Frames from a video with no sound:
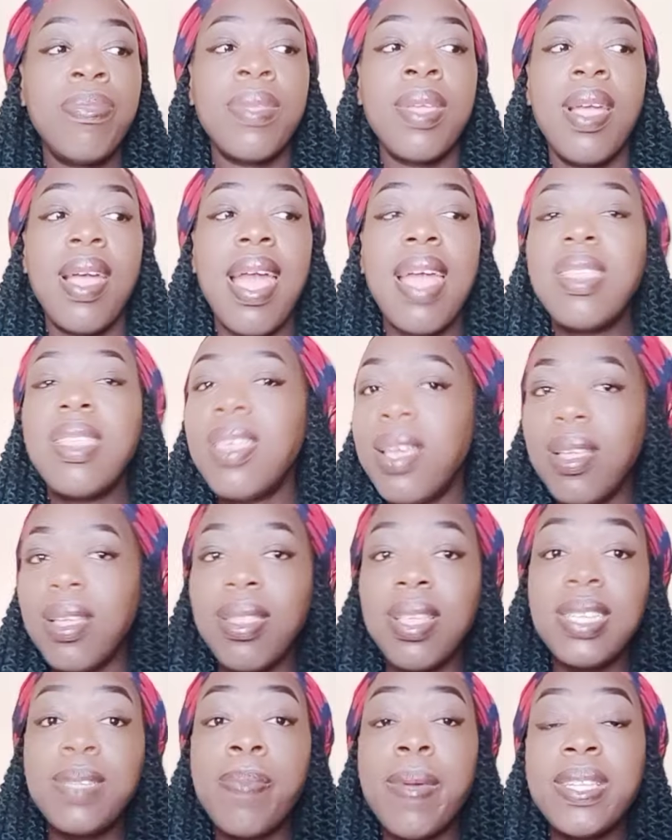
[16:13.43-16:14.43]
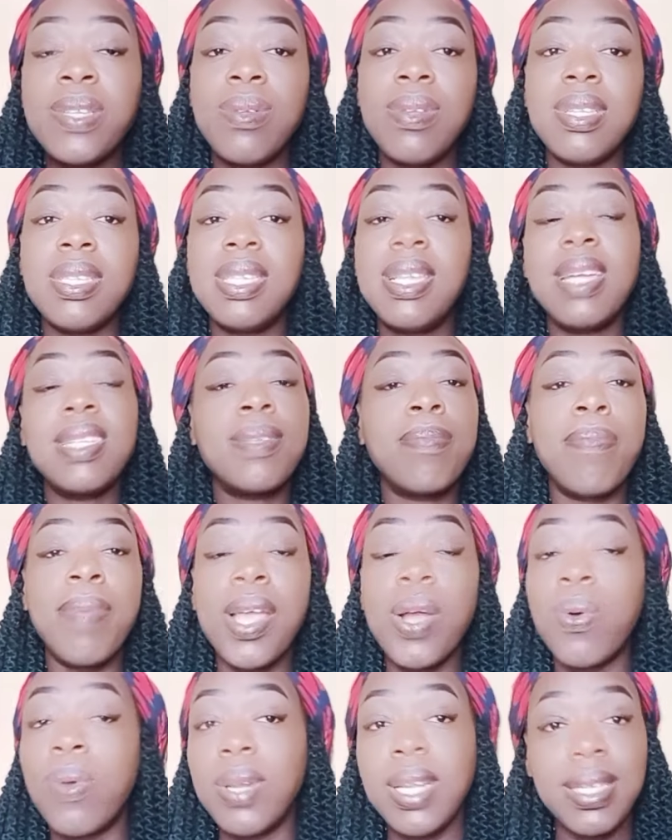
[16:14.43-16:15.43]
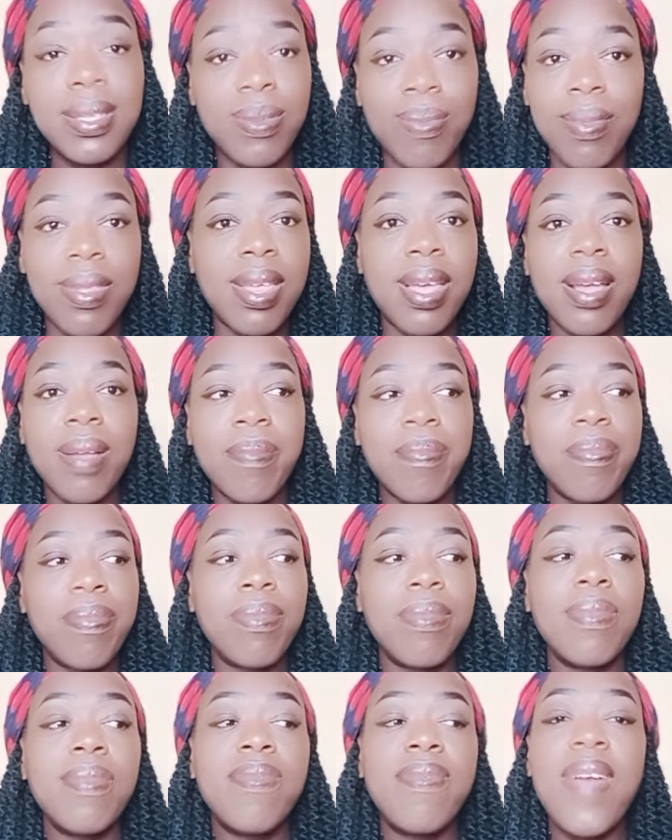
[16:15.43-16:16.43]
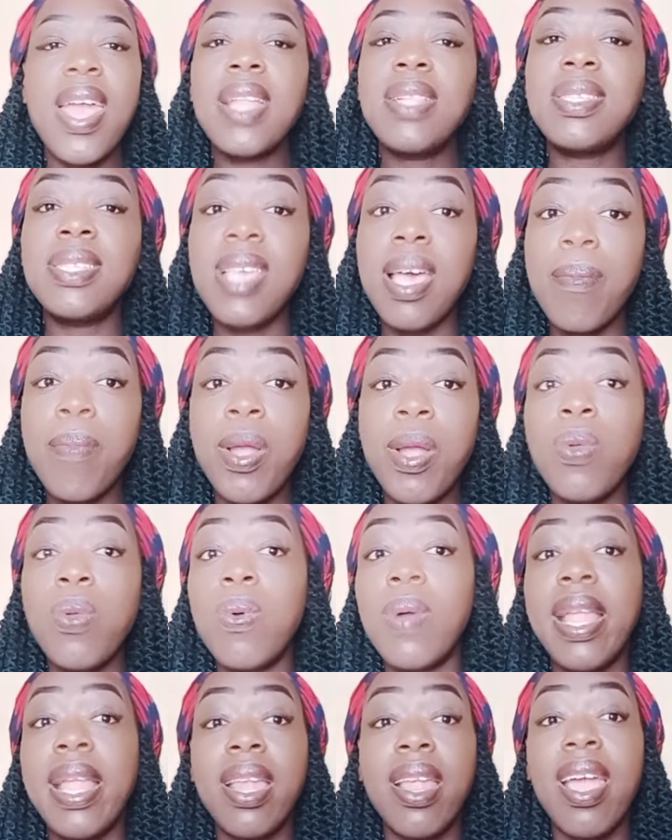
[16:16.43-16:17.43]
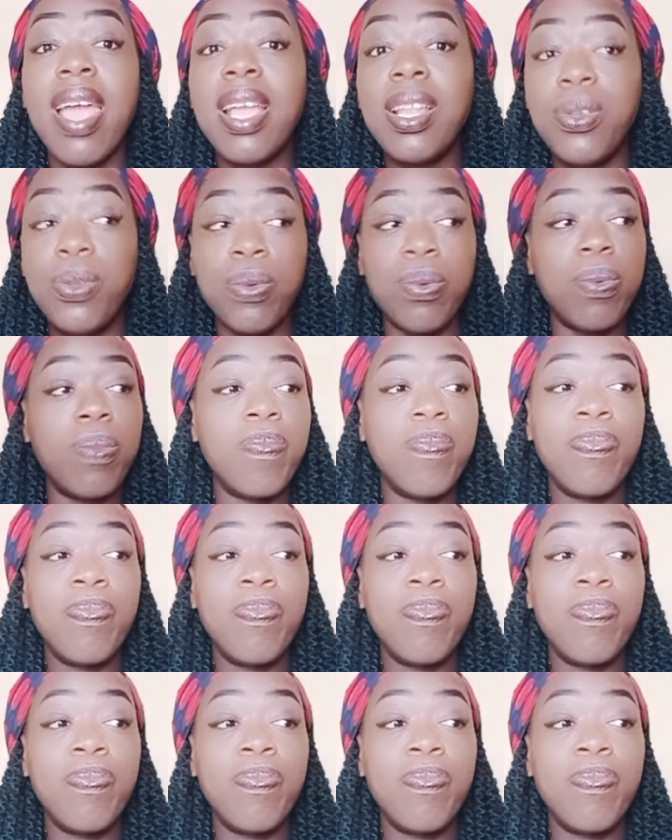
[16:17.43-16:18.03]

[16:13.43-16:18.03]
I think this person is just being honest with her. Find someone who can guide you.